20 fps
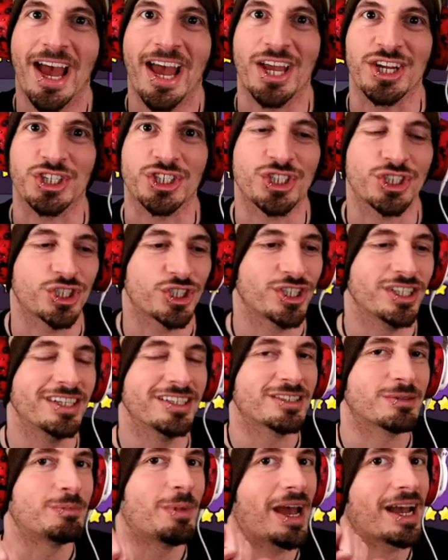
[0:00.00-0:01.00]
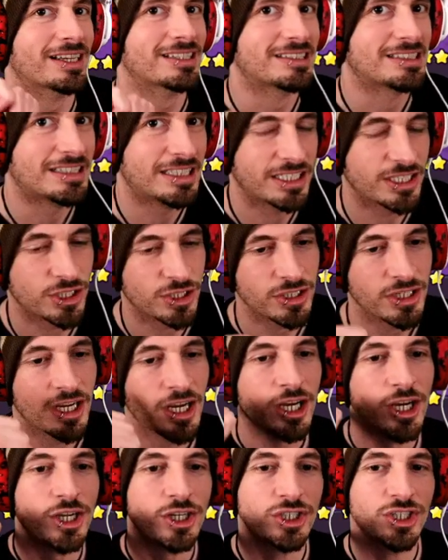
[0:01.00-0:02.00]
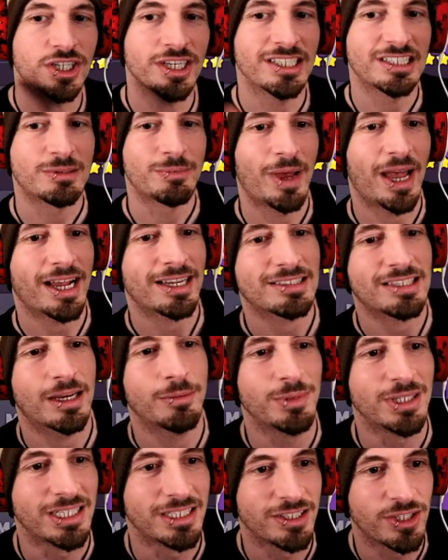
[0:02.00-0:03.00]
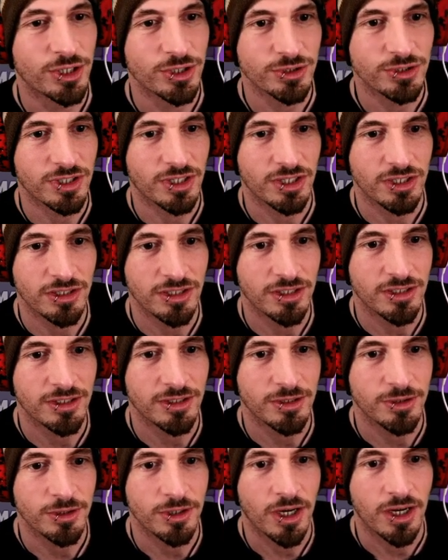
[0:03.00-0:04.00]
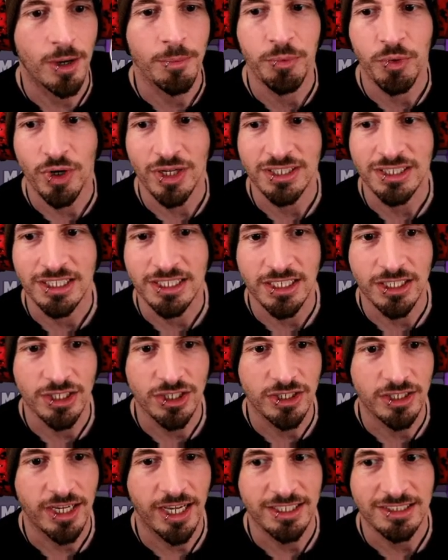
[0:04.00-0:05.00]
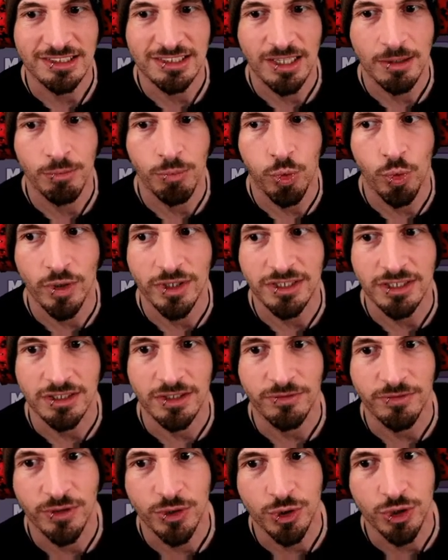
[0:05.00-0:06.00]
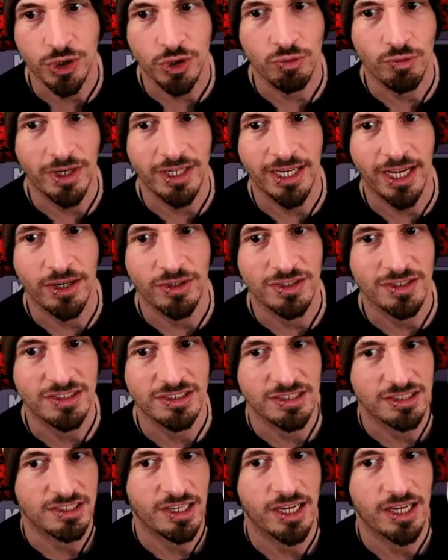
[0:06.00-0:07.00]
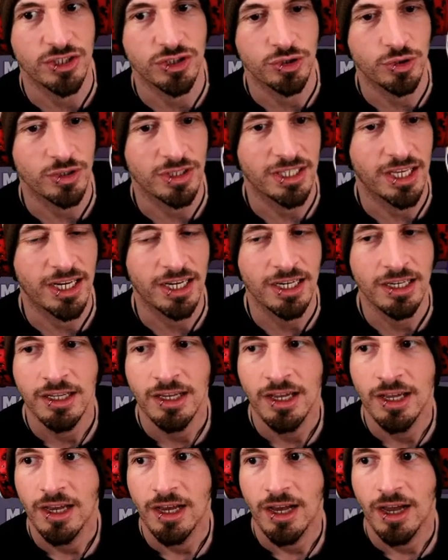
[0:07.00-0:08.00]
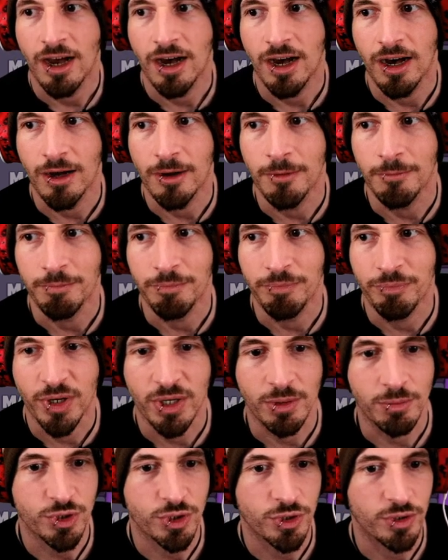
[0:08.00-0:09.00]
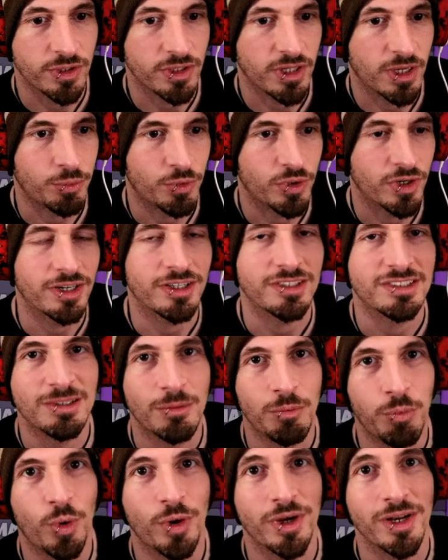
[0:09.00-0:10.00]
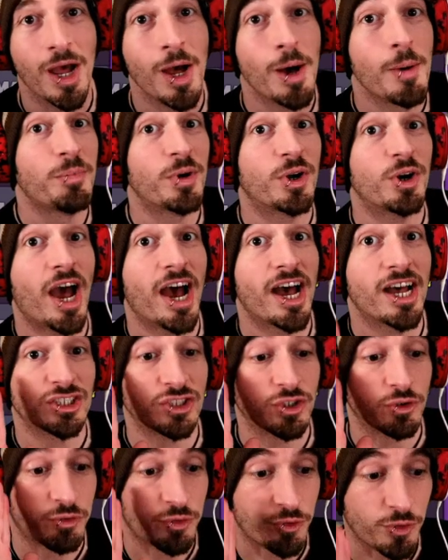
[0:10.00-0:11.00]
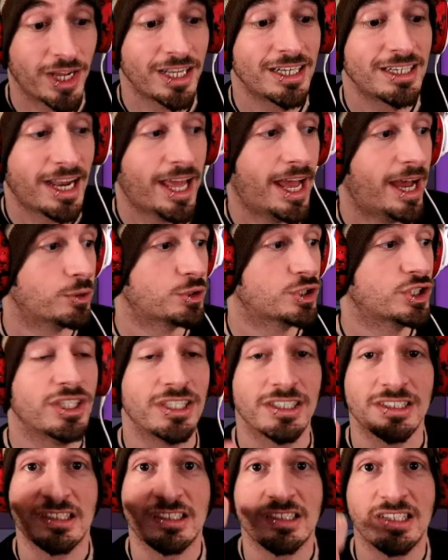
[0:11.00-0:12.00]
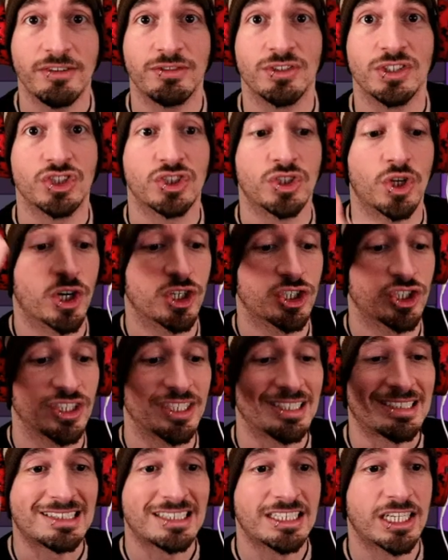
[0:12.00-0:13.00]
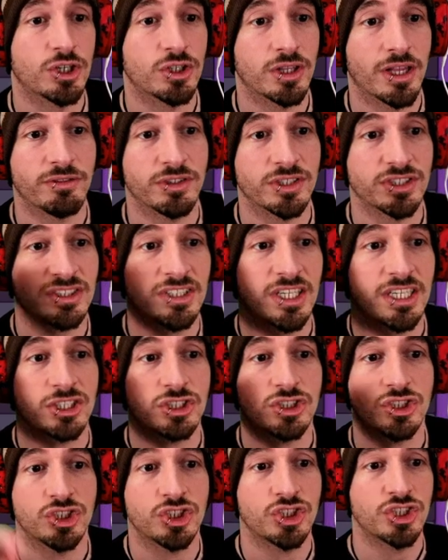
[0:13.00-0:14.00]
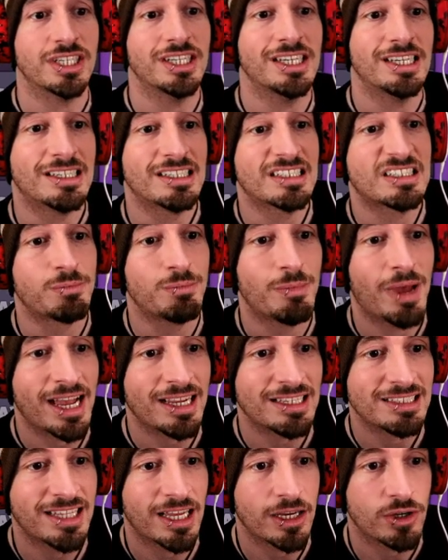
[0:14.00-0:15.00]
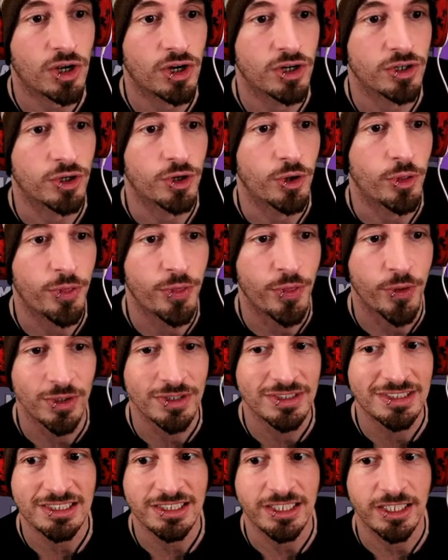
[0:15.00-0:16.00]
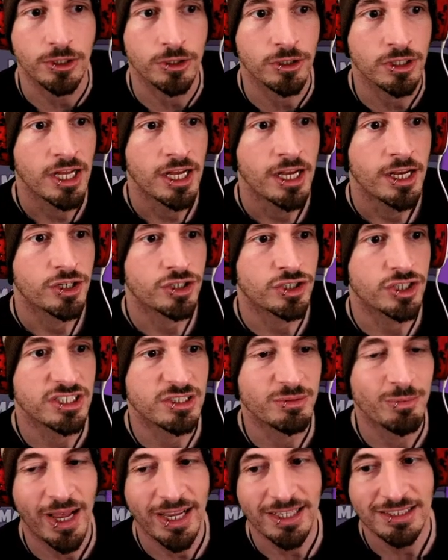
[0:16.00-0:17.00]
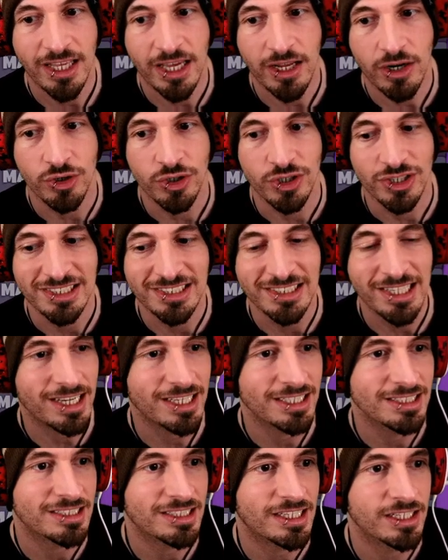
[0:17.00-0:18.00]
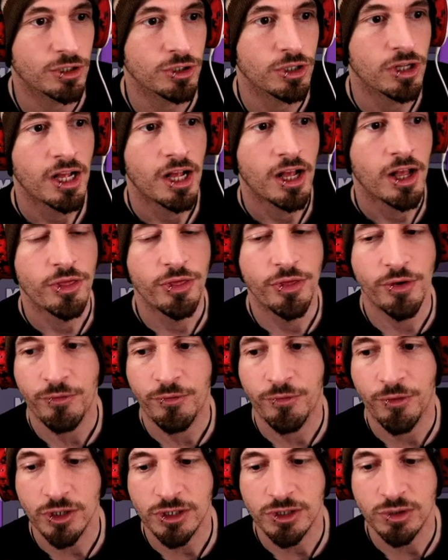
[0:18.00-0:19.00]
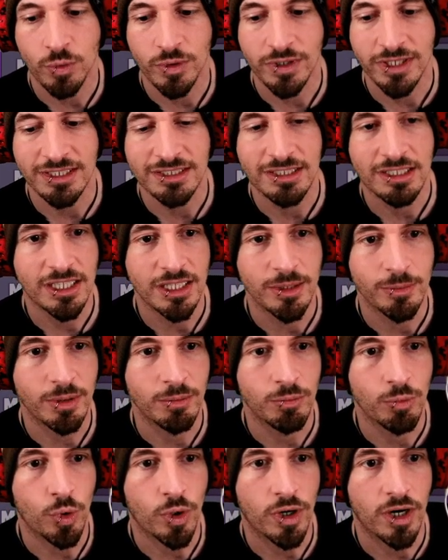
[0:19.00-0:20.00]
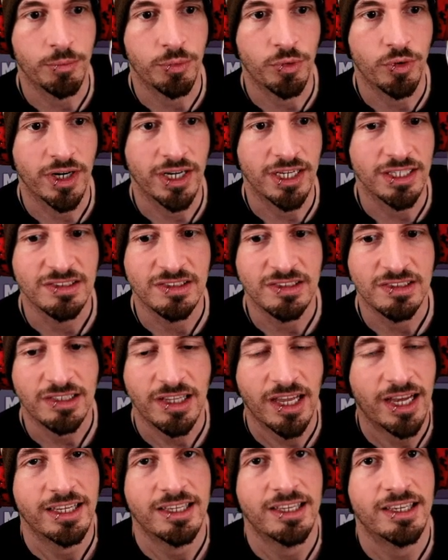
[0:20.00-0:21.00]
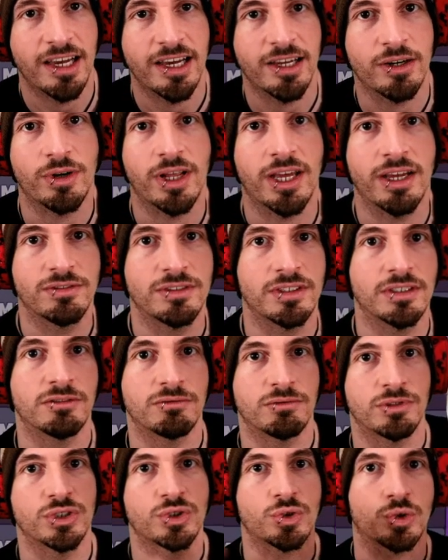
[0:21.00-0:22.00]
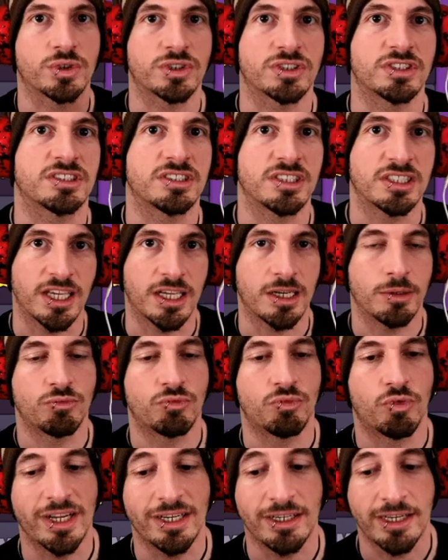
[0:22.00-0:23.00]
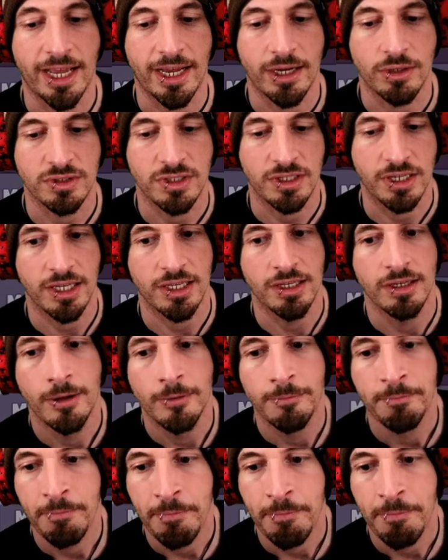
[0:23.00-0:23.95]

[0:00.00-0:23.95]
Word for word: Ash. She is max gear, she is max, I mean they'll uh, uh, upgrade the gear at some point in the future. Right now this is as high as you can get it. Um, but I'm sure they'll upgrade it at some point. But as of right now, she is seven star. She is gear level six. She is maxed out on her third skill. She's maxed out on her second skill. The first one needs a little bit more upgrades. I, I don't have the resources to get them right now today.